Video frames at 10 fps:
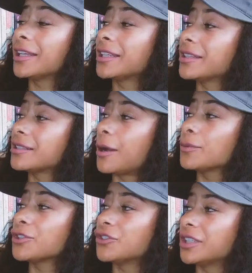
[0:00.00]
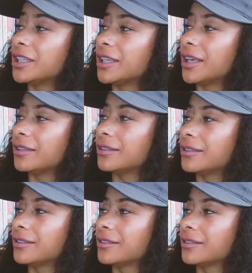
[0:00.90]
to get this opportunity
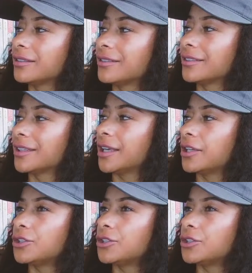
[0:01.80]
again?